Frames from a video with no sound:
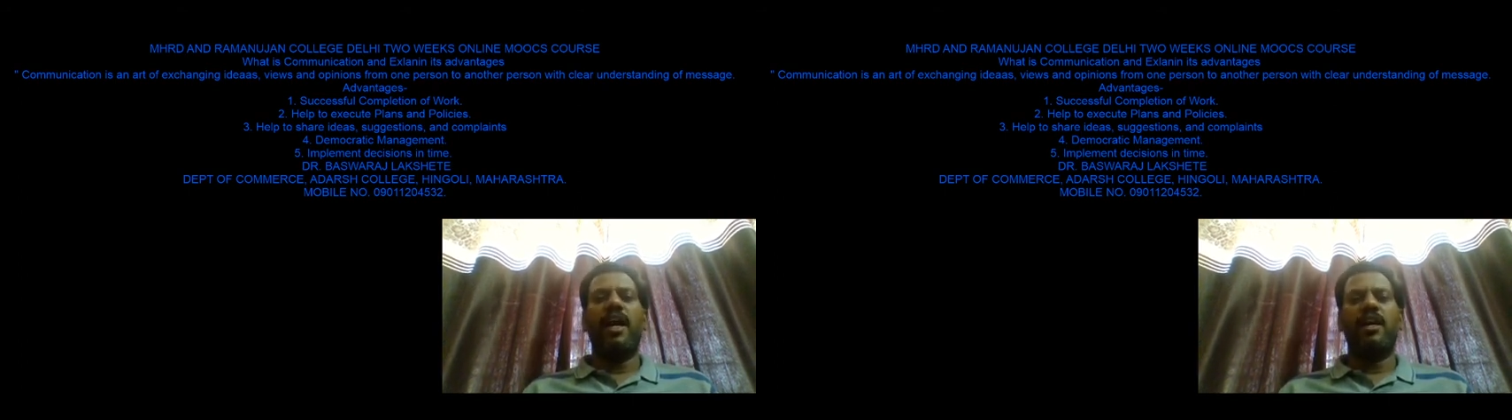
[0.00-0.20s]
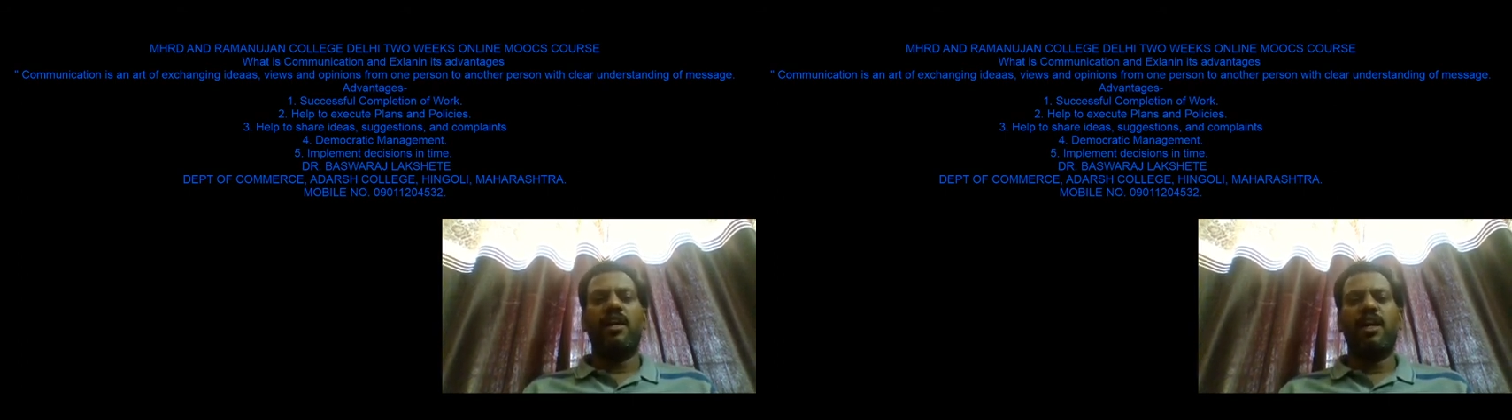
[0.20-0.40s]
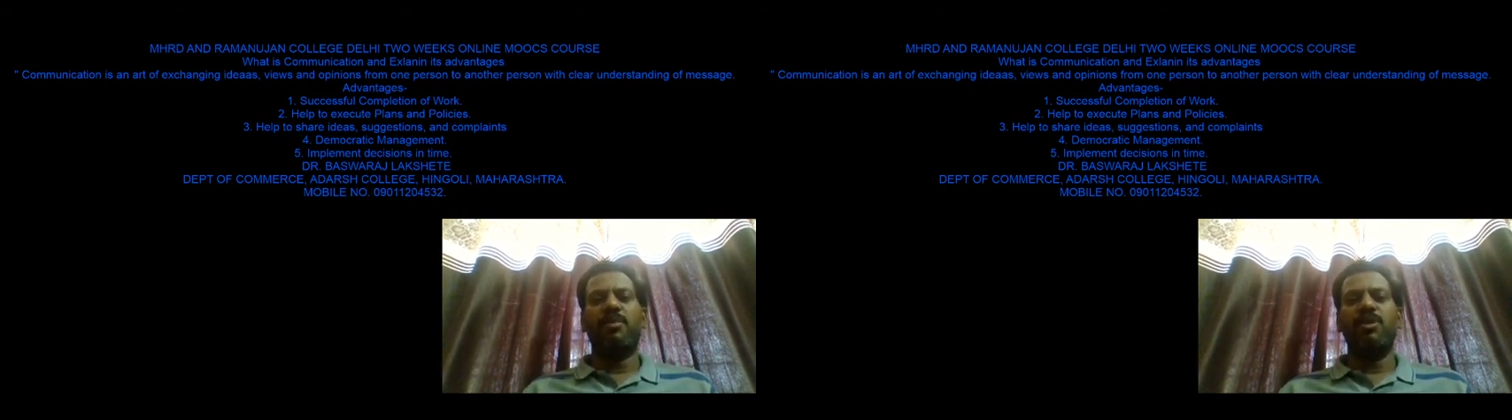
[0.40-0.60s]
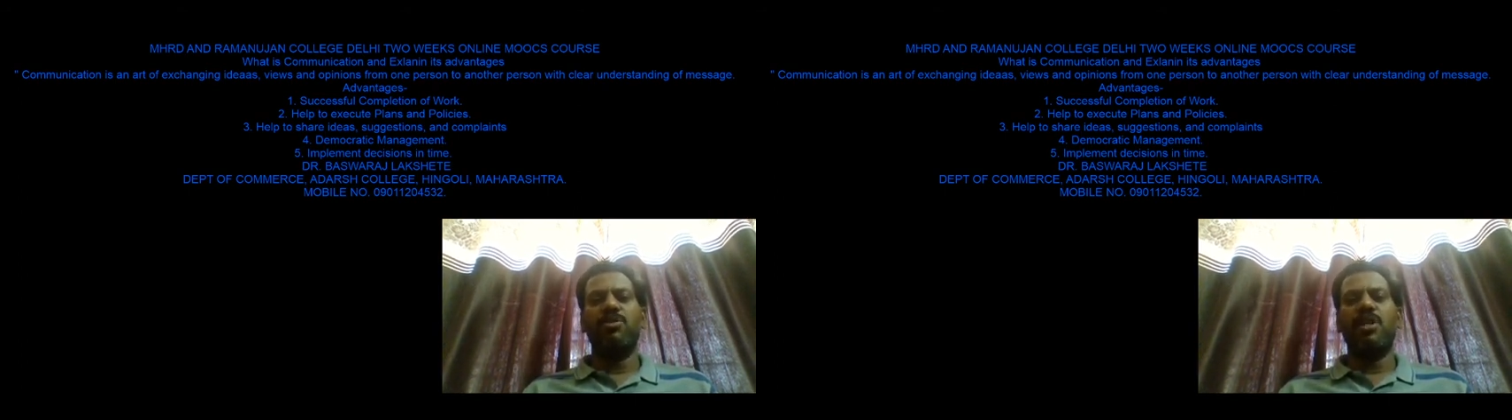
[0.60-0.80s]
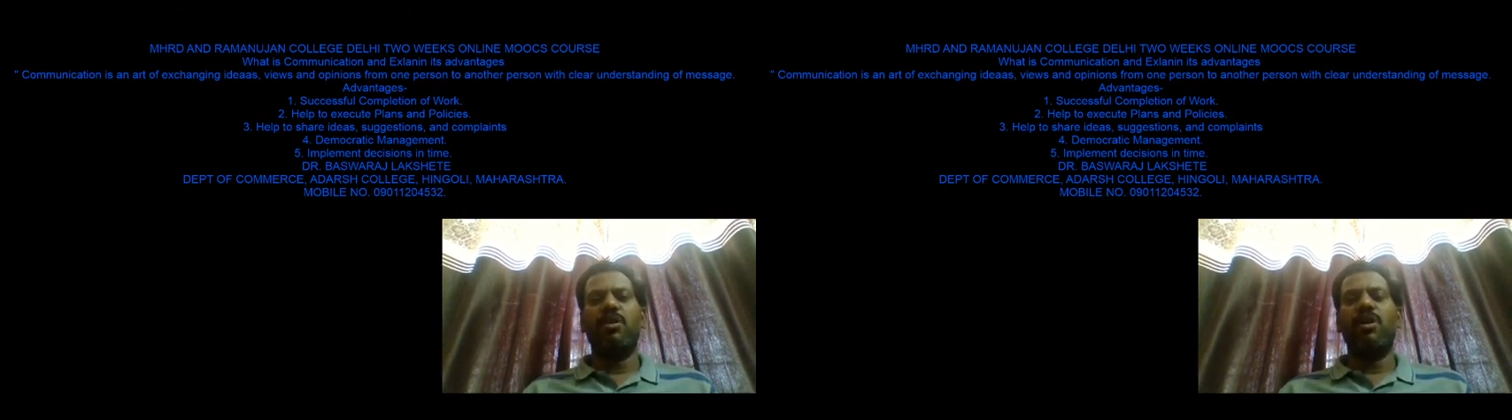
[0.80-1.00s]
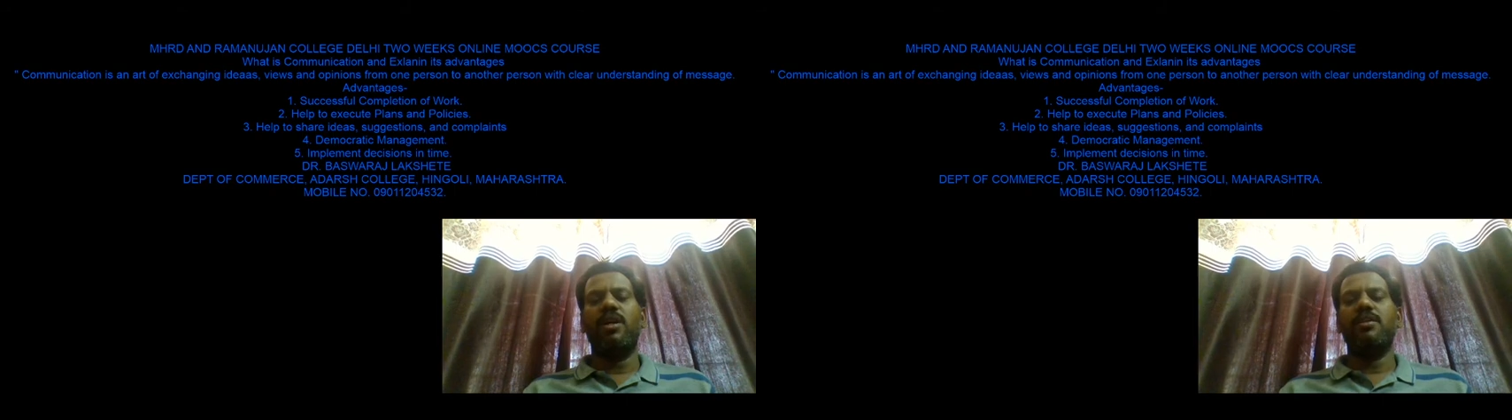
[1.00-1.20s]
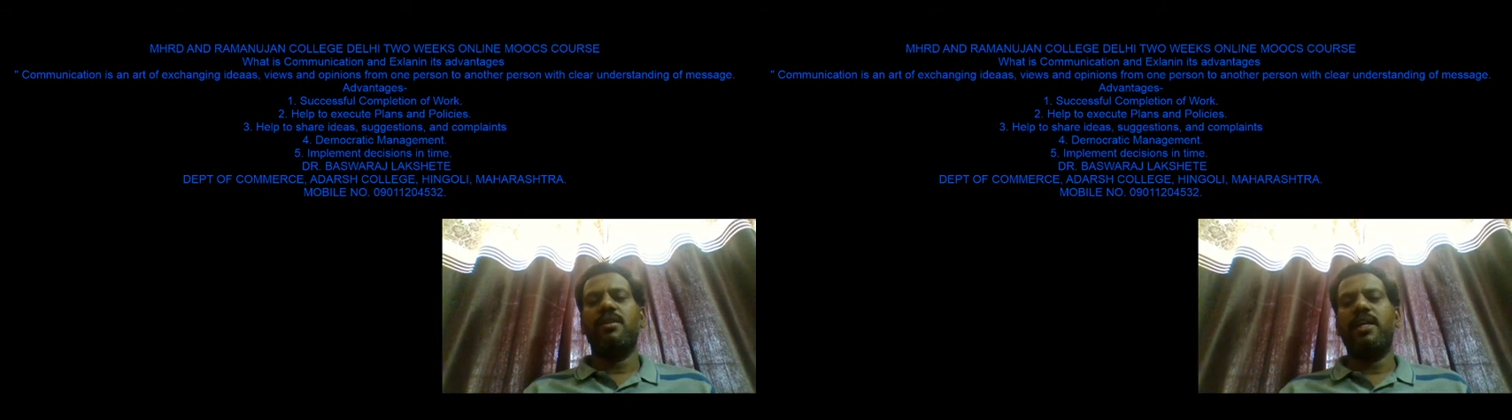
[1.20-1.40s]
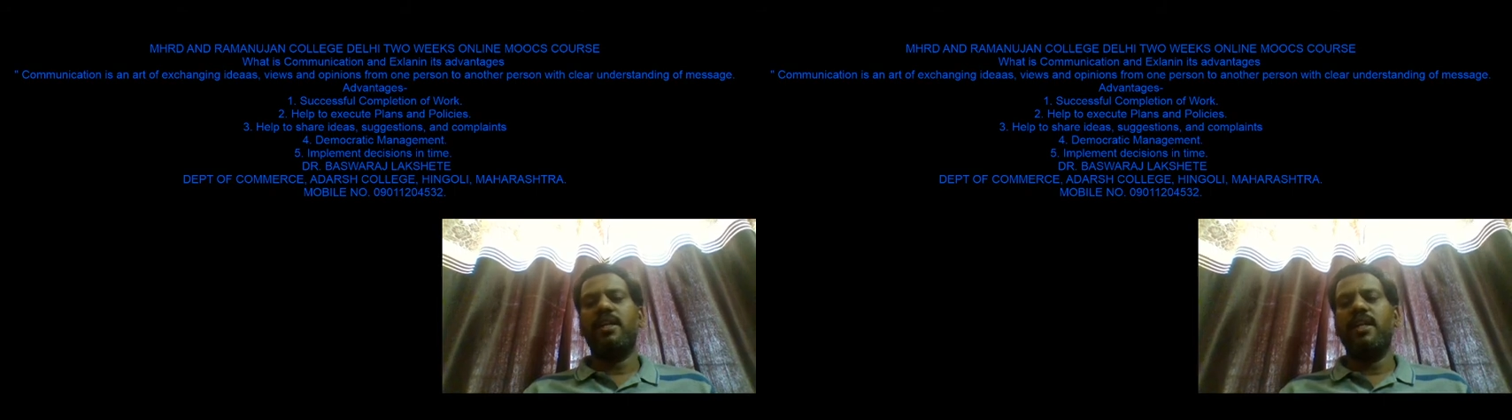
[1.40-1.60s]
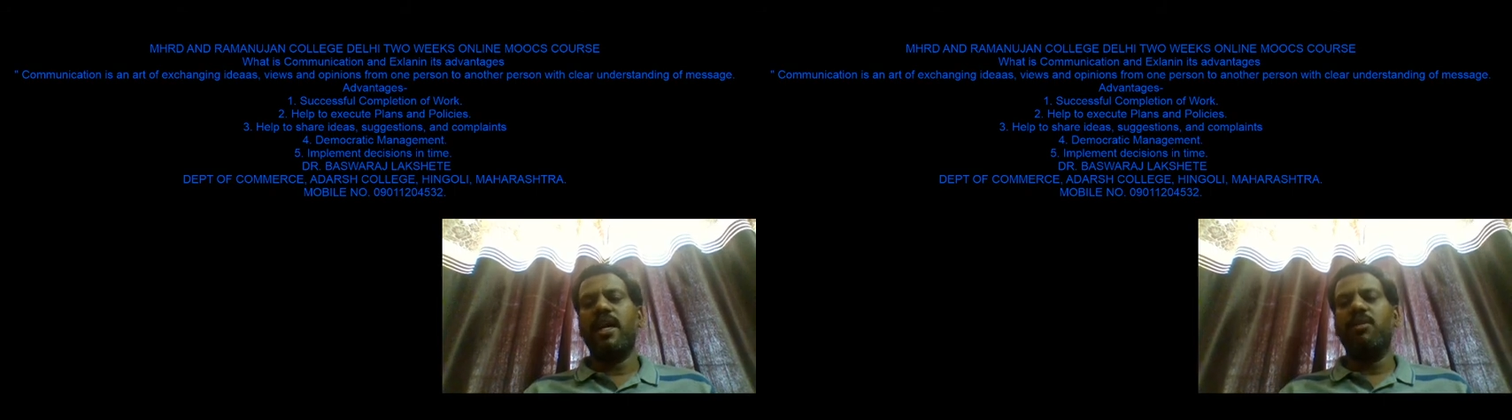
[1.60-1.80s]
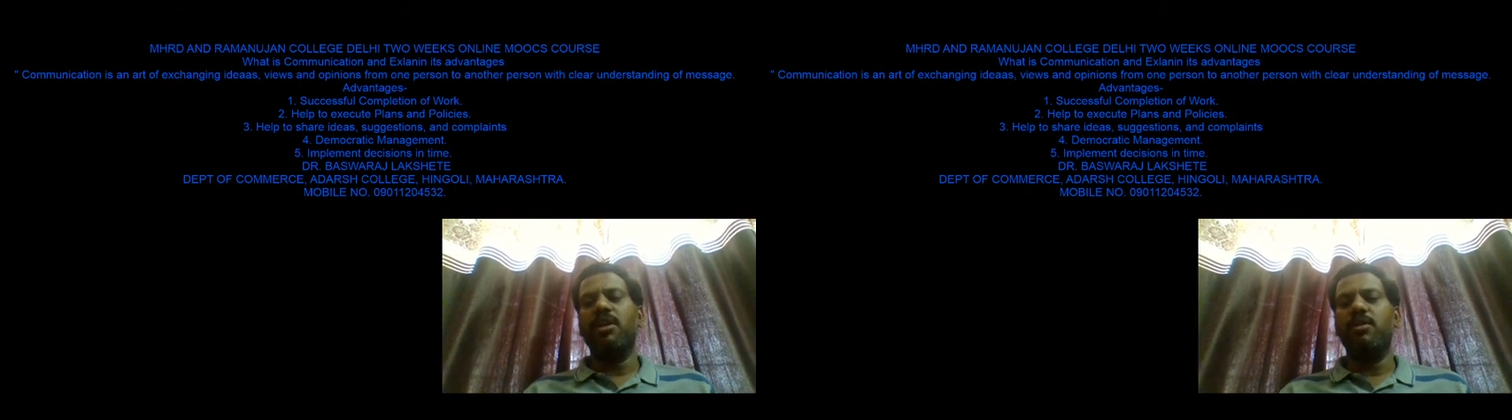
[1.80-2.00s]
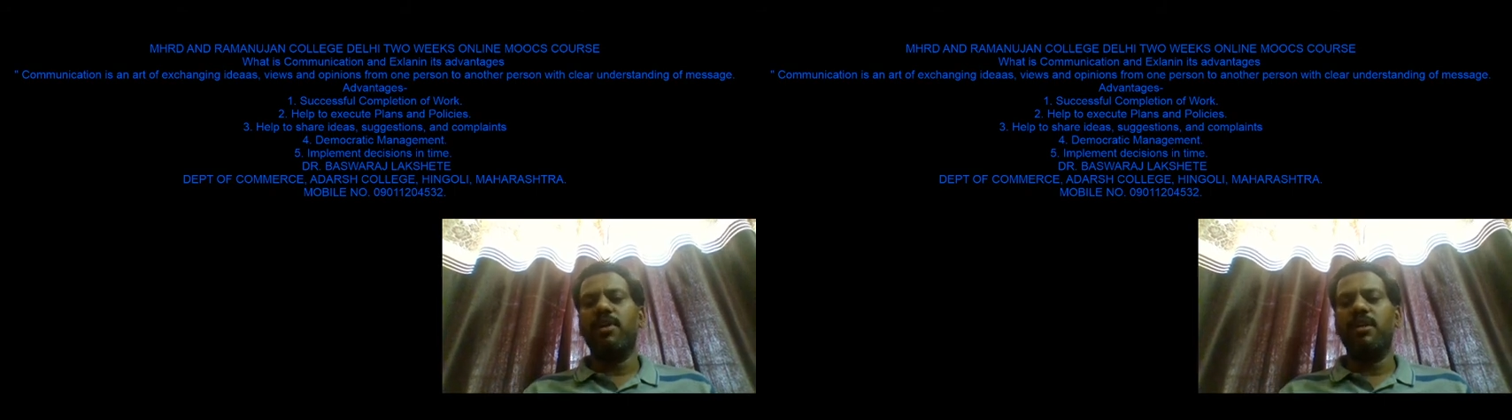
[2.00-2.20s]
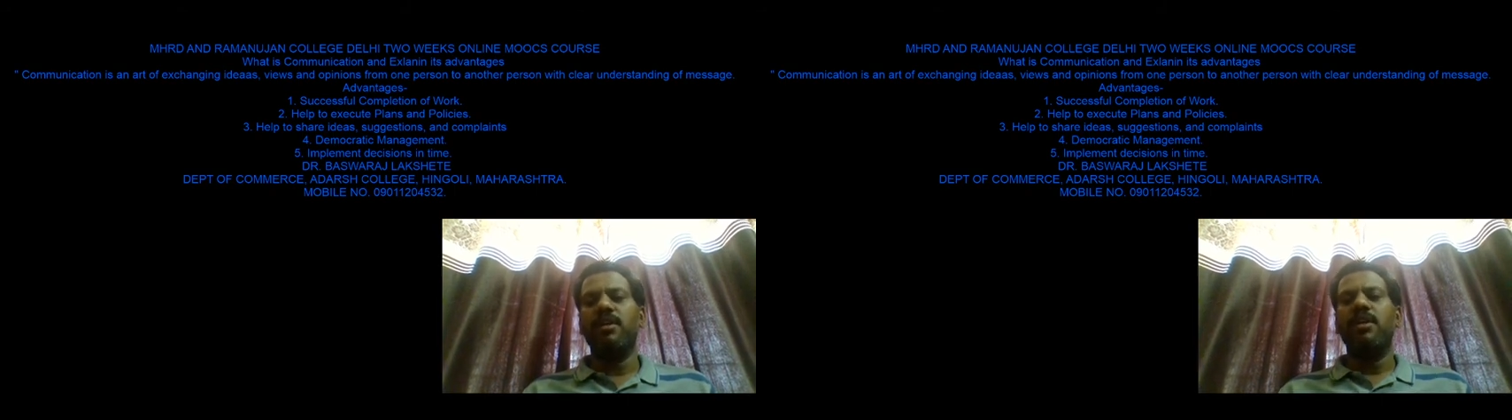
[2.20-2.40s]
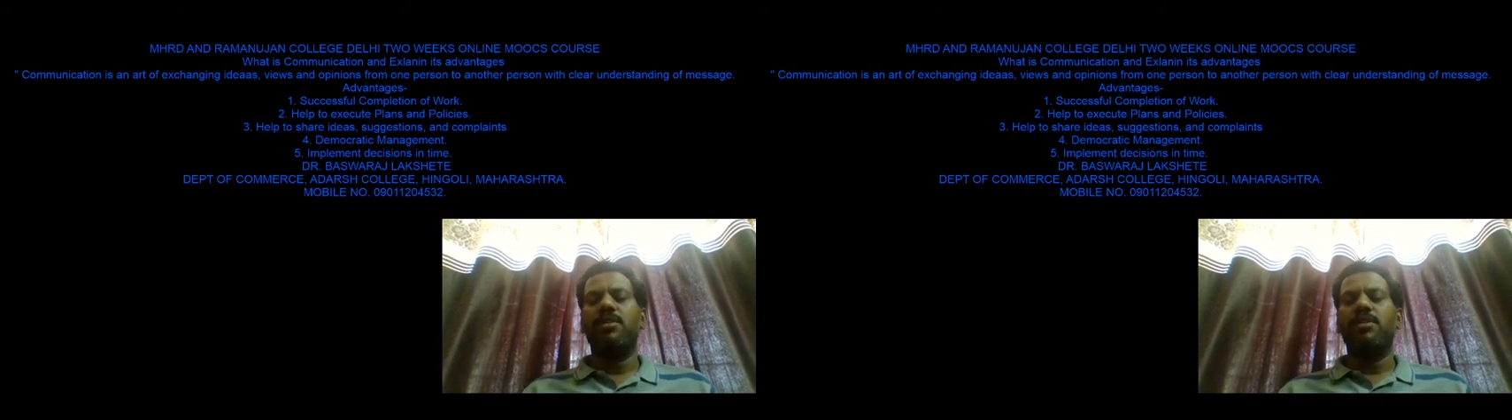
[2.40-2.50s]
and Ramanujan College that they have given